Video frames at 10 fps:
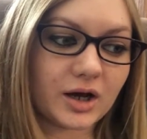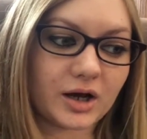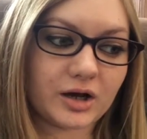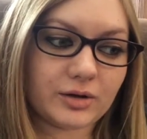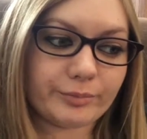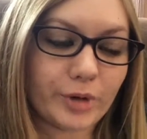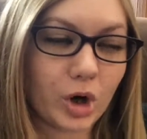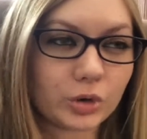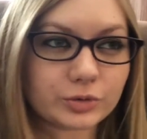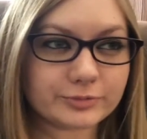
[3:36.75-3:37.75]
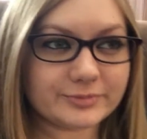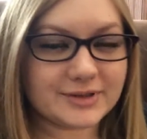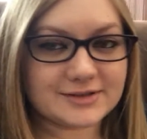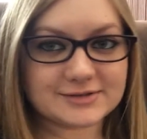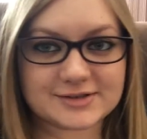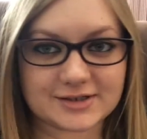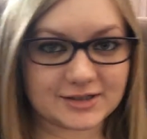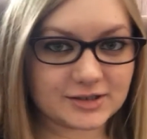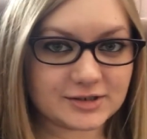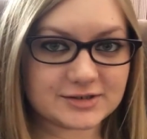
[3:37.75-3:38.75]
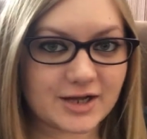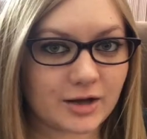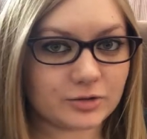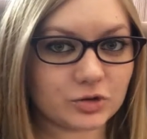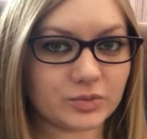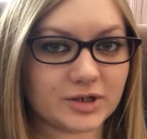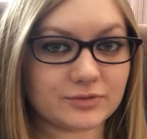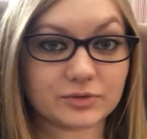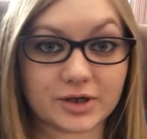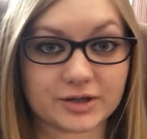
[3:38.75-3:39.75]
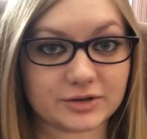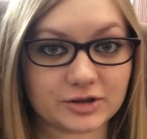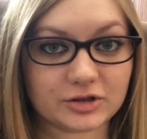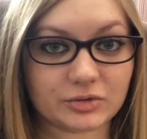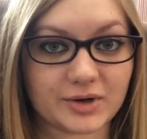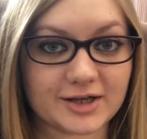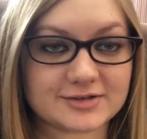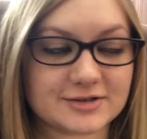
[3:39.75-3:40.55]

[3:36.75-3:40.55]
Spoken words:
home and city and town or whatever in the US,